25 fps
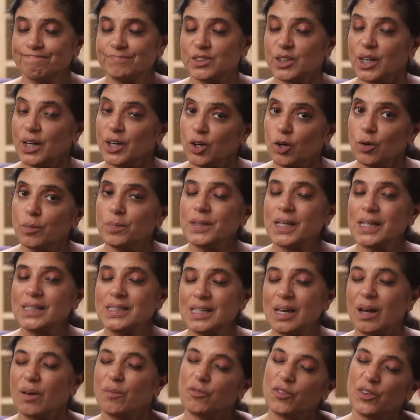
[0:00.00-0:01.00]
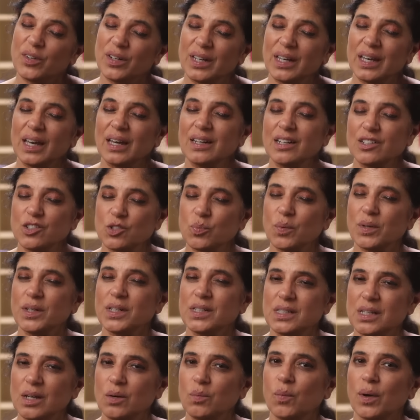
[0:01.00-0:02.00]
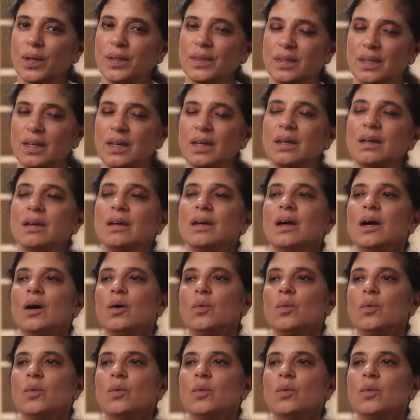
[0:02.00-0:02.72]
So I hope that's helpful. And again, I just want to say one thing.